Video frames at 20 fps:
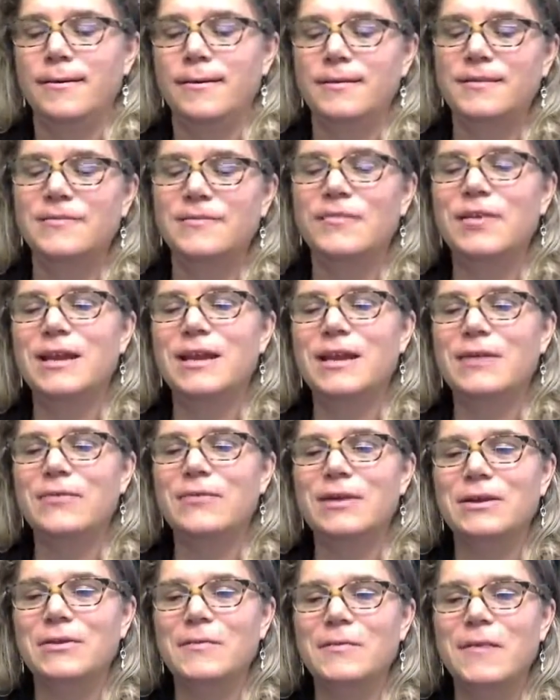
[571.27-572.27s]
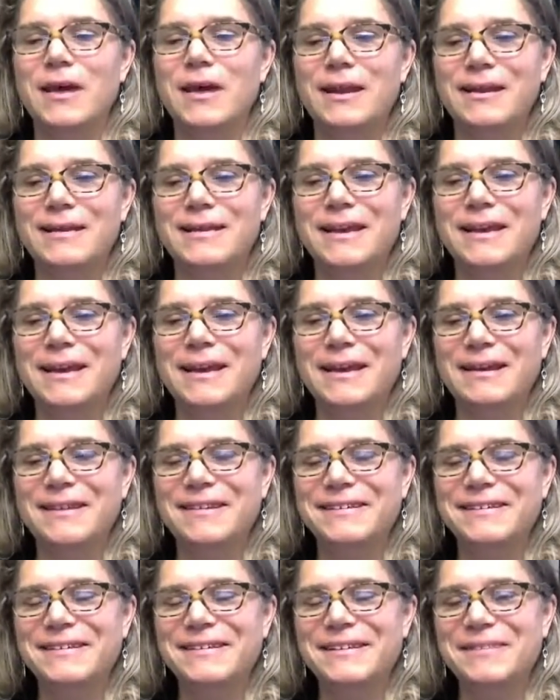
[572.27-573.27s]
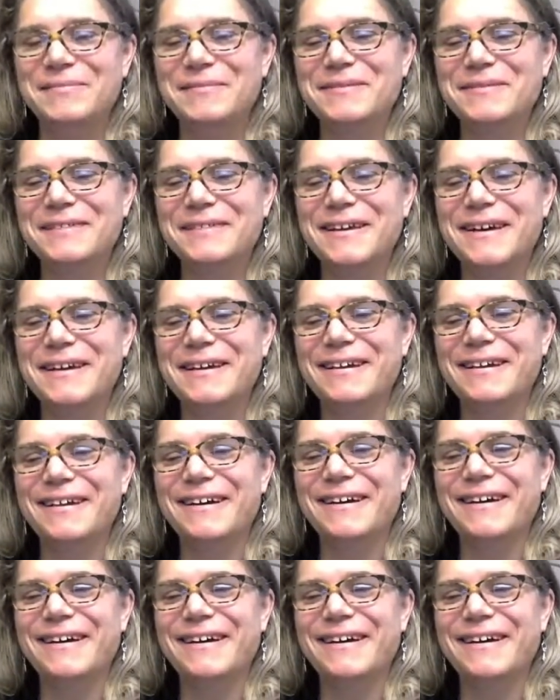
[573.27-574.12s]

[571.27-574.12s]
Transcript: It's funny, when you meditate, it seems like